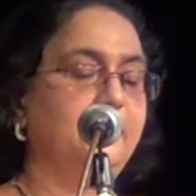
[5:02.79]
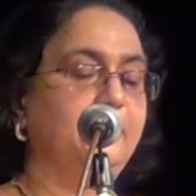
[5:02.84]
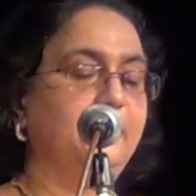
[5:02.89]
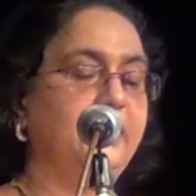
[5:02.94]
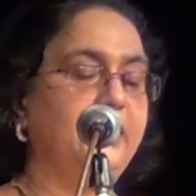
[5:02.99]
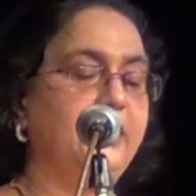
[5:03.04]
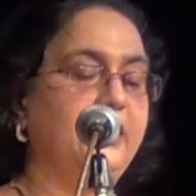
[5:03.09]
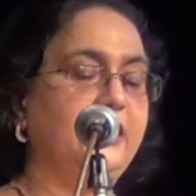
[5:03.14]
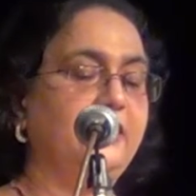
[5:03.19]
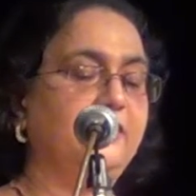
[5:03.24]

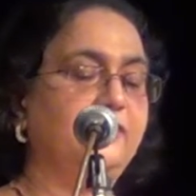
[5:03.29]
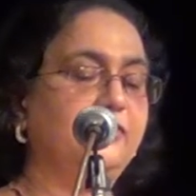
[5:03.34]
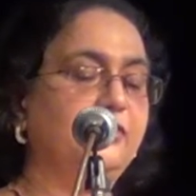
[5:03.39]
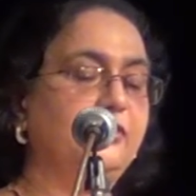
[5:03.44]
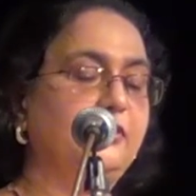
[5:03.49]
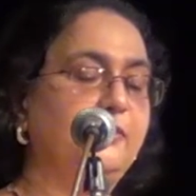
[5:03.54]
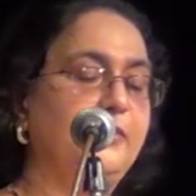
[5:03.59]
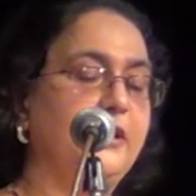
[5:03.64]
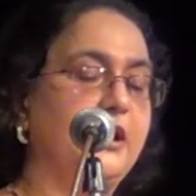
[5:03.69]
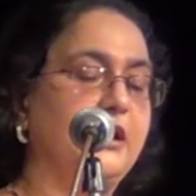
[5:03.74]
playing
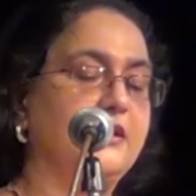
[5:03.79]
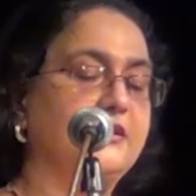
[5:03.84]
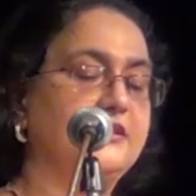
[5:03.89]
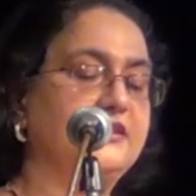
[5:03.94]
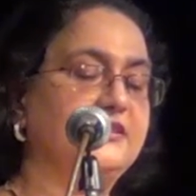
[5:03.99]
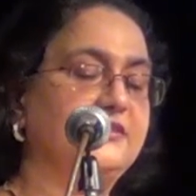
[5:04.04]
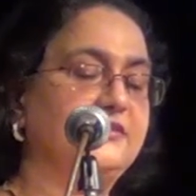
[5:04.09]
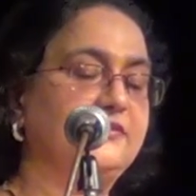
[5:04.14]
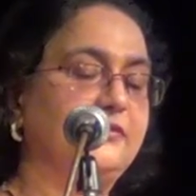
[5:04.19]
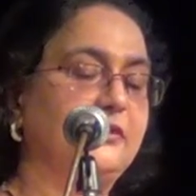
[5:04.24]
full
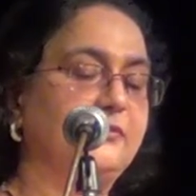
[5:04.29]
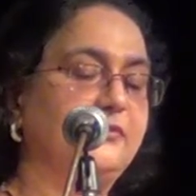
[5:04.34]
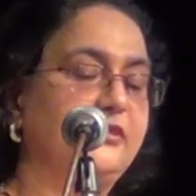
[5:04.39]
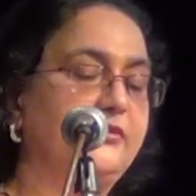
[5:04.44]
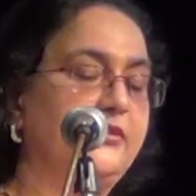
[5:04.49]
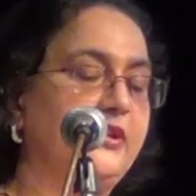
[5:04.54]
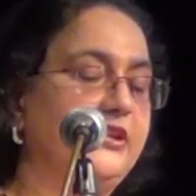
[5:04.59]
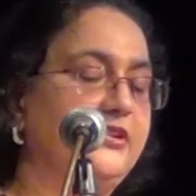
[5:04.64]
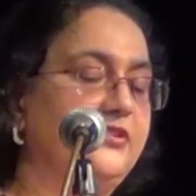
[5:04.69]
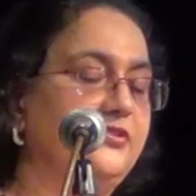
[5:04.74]
blast from a
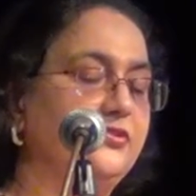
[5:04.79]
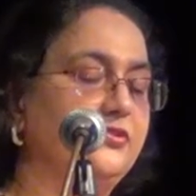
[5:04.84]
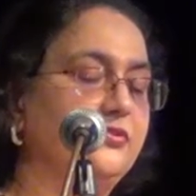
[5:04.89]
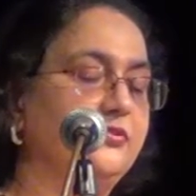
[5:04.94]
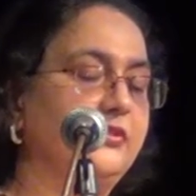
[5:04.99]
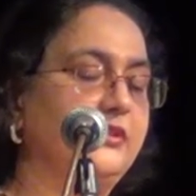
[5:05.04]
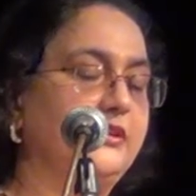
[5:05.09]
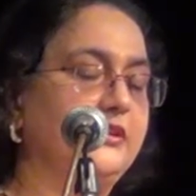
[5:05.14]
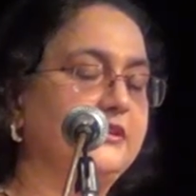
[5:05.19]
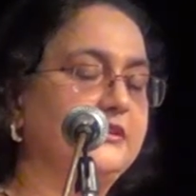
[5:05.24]
radio
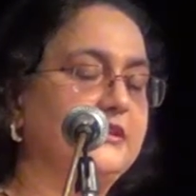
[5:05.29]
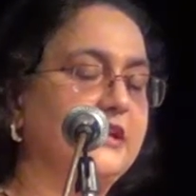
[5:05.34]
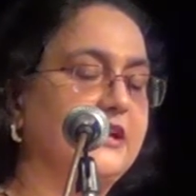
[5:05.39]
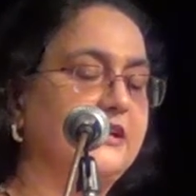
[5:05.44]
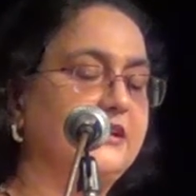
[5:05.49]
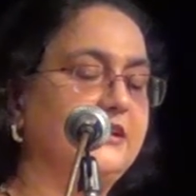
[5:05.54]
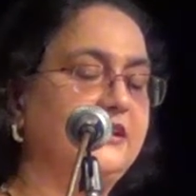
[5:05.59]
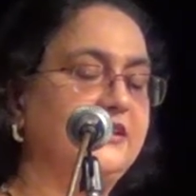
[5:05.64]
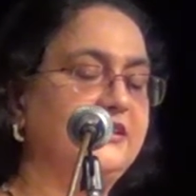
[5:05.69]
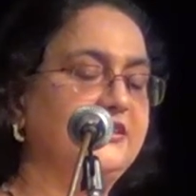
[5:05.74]
in a
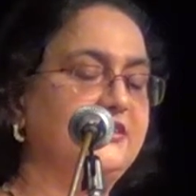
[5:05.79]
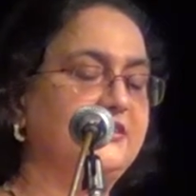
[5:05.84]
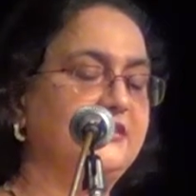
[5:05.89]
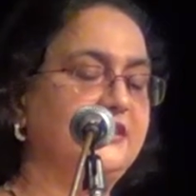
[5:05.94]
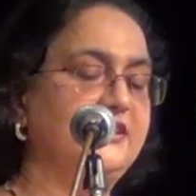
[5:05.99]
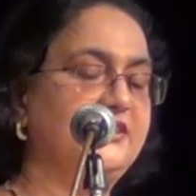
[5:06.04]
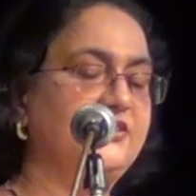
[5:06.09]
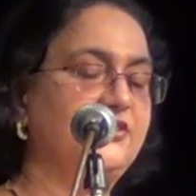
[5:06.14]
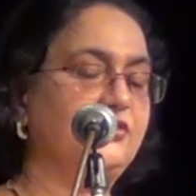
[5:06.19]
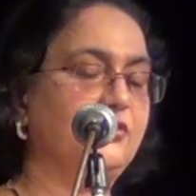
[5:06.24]
tiny
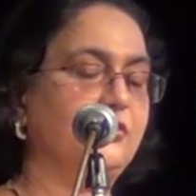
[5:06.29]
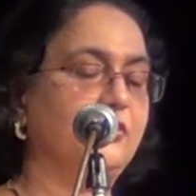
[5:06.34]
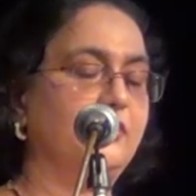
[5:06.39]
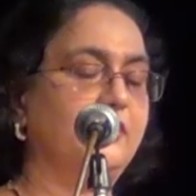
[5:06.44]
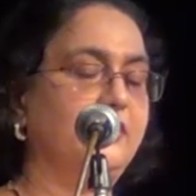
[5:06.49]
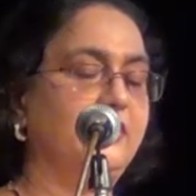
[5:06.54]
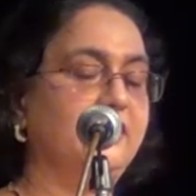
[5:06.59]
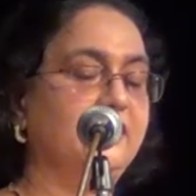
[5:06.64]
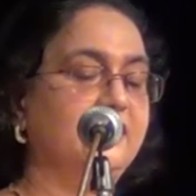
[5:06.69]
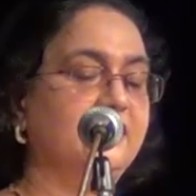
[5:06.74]
tea
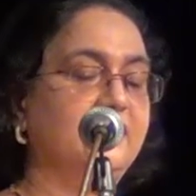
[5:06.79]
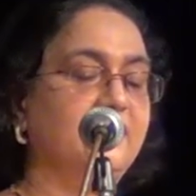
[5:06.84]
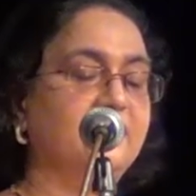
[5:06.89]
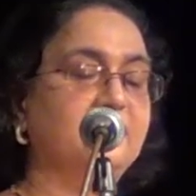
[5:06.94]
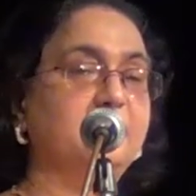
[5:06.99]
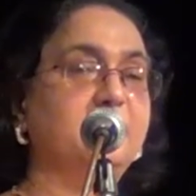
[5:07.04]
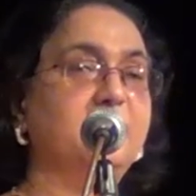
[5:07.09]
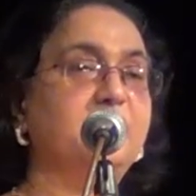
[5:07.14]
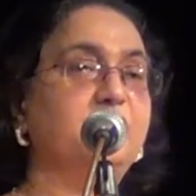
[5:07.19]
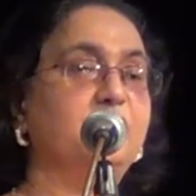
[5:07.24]
stall near the
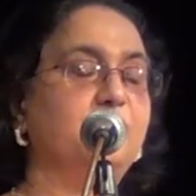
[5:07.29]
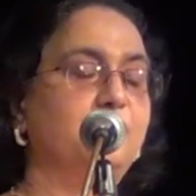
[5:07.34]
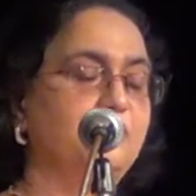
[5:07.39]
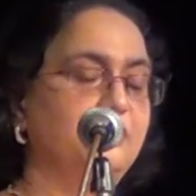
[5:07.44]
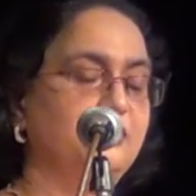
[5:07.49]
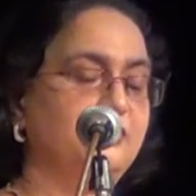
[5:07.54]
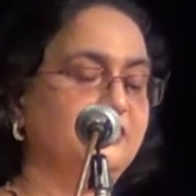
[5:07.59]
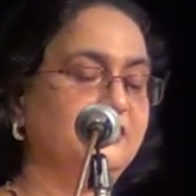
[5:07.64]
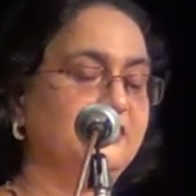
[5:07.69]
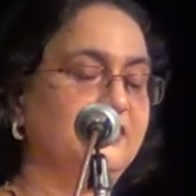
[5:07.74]

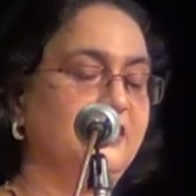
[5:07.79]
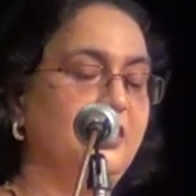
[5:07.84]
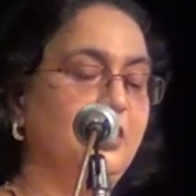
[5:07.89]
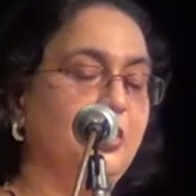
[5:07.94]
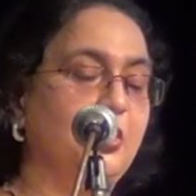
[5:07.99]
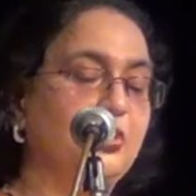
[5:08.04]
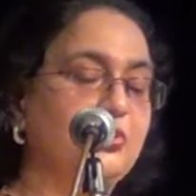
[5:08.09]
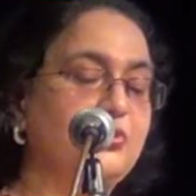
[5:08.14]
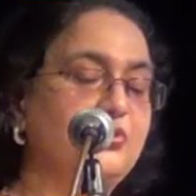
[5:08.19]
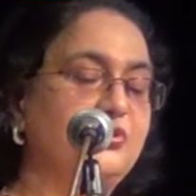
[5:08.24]

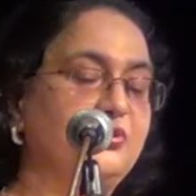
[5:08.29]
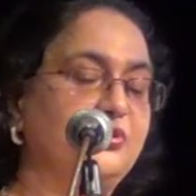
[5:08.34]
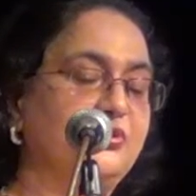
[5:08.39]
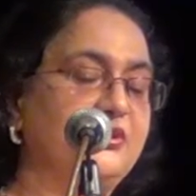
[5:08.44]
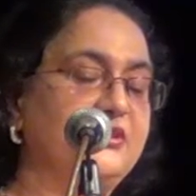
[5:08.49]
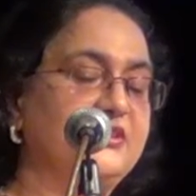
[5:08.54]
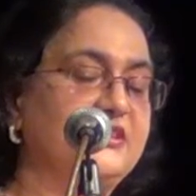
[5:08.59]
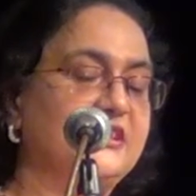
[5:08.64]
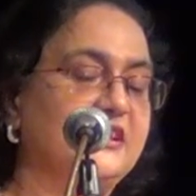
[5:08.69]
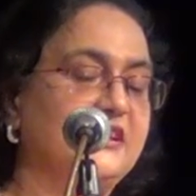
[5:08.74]
government-owned
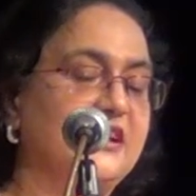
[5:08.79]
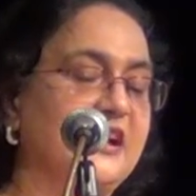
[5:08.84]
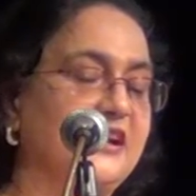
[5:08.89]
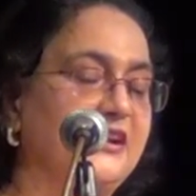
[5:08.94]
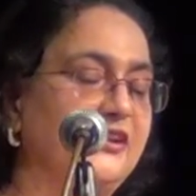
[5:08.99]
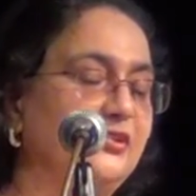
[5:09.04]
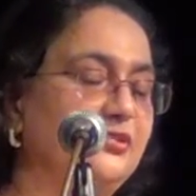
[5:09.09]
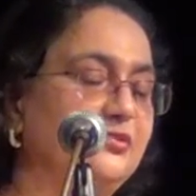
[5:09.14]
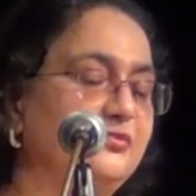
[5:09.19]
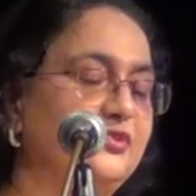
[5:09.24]
Orissa
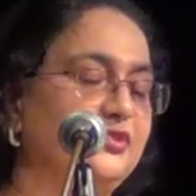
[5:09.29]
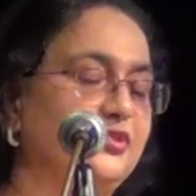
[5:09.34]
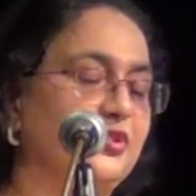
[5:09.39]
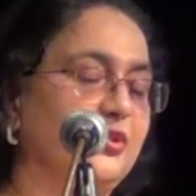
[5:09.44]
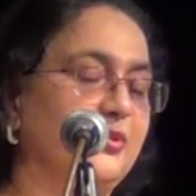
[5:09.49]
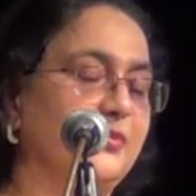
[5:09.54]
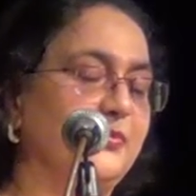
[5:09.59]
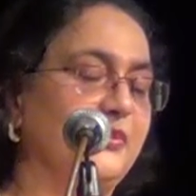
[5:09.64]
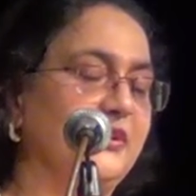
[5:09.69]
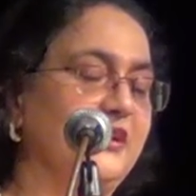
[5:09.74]
handloom
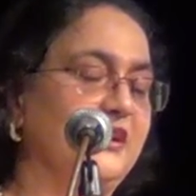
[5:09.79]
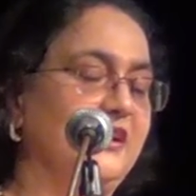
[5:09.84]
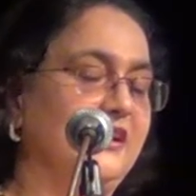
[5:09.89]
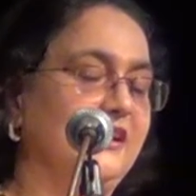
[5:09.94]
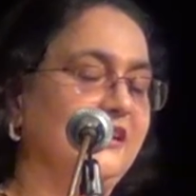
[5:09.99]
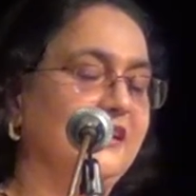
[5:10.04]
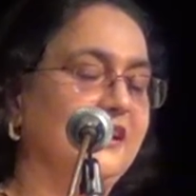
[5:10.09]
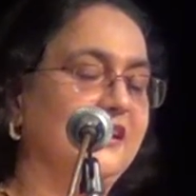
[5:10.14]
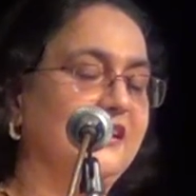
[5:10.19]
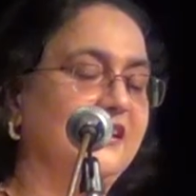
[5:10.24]
shop
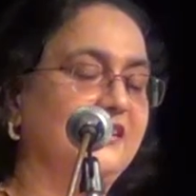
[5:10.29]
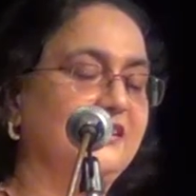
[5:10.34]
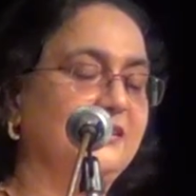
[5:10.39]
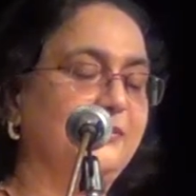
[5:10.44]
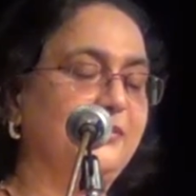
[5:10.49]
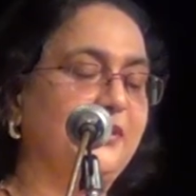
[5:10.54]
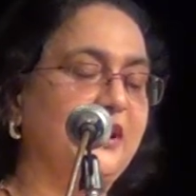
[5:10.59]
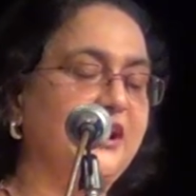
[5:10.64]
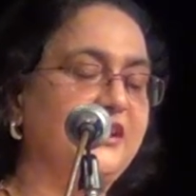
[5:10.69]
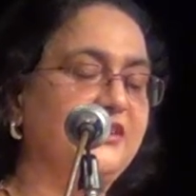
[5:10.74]
that had
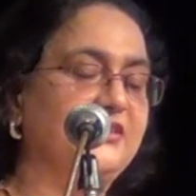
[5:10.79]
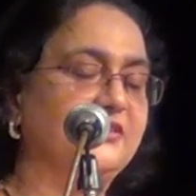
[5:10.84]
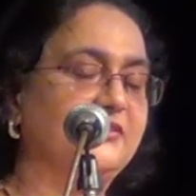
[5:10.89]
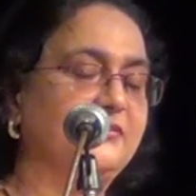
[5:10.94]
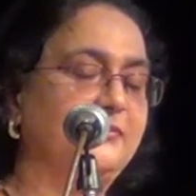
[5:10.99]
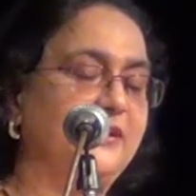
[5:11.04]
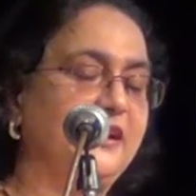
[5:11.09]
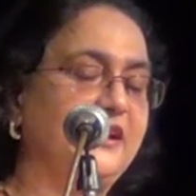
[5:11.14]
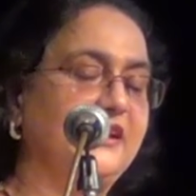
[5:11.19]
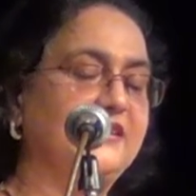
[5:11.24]
the pride
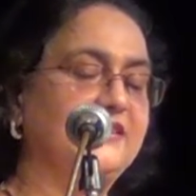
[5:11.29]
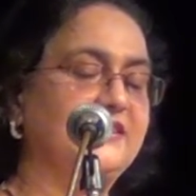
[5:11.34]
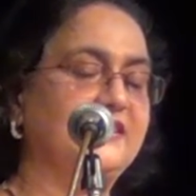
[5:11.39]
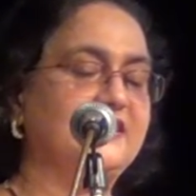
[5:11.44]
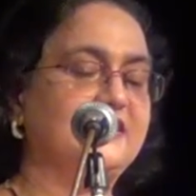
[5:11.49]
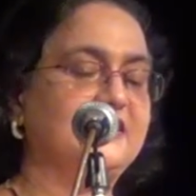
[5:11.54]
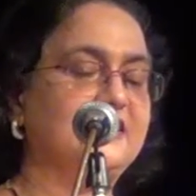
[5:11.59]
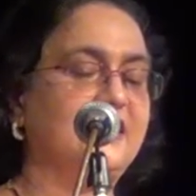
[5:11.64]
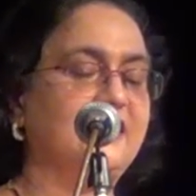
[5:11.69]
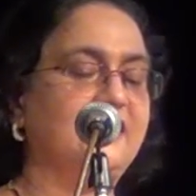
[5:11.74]
of place
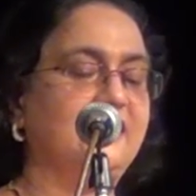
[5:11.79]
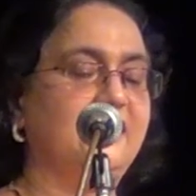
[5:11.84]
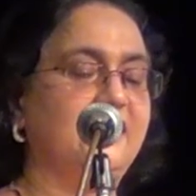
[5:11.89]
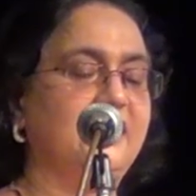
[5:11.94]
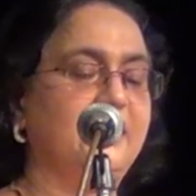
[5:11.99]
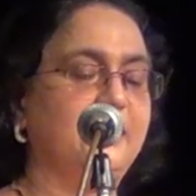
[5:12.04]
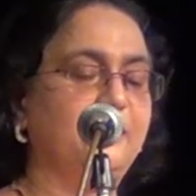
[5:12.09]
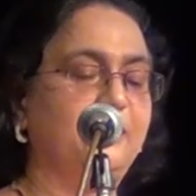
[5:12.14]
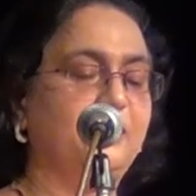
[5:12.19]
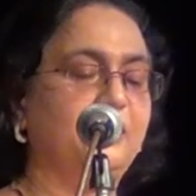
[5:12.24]
inside the
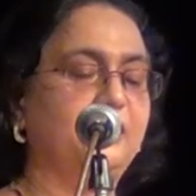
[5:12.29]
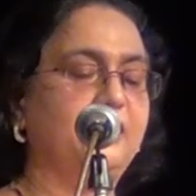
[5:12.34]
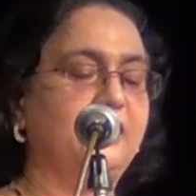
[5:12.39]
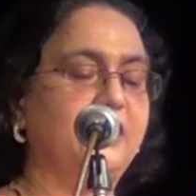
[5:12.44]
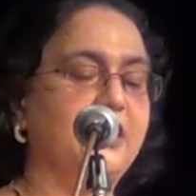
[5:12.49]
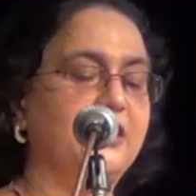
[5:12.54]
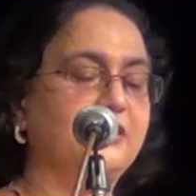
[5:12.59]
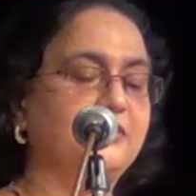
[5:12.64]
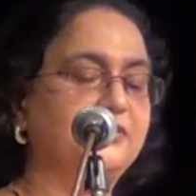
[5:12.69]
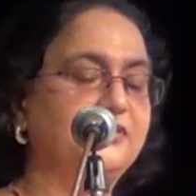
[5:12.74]
airport
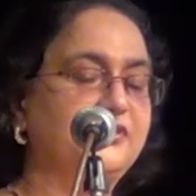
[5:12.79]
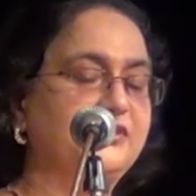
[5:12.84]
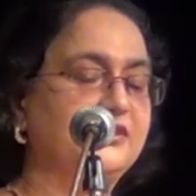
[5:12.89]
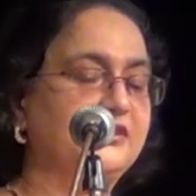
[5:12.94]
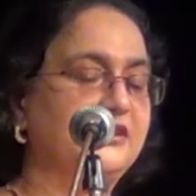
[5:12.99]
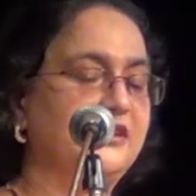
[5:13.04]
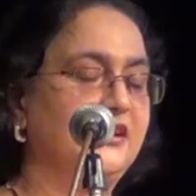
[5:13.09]
lounge.